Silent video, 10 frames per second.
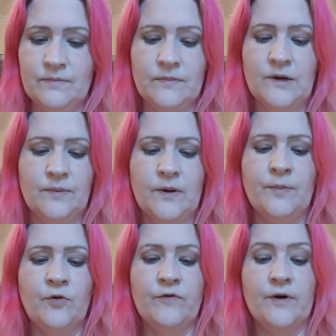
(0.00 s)
I'm
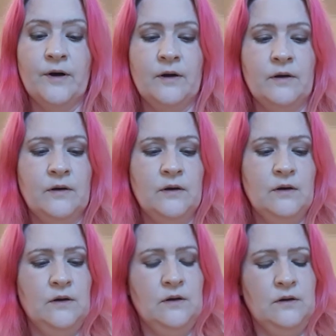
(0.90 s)
over it.
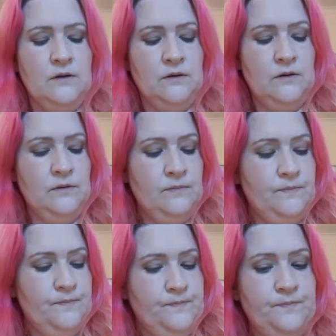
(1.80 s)

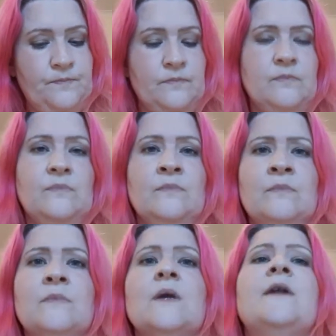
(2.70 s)
And
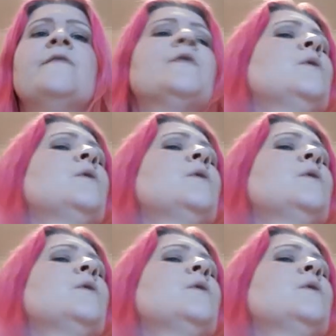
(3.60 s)
I've